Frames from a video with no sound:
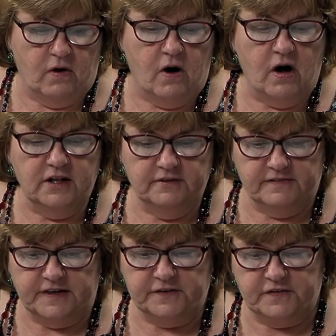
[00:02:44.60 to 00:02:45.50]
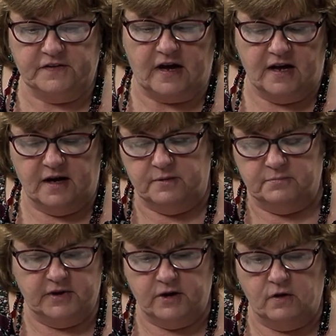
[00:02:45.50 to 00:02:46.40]
all of us,
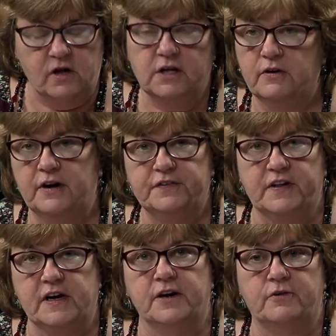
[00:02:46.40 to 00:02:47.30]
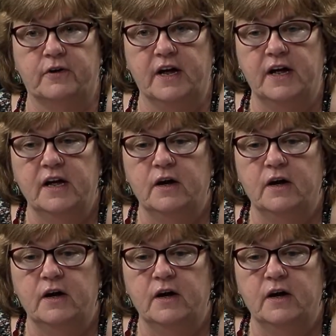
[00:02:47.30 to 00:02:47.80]
um, you know, all across the country,